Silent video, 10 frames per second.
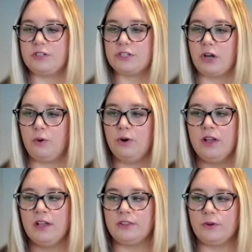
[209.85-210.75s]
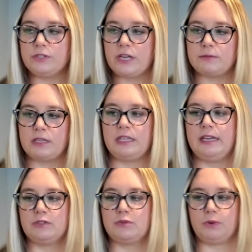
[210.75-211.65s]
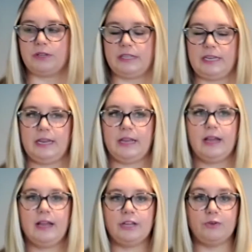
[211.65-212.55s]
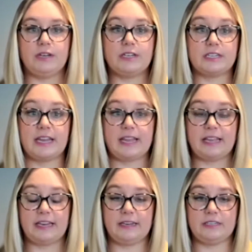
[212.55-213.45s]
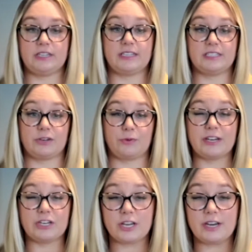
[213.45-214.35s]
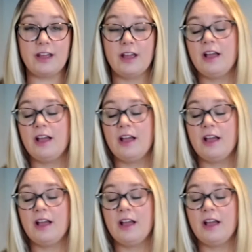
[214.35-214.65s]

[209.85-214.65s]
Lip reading: So those types of things really you need to take into consideration,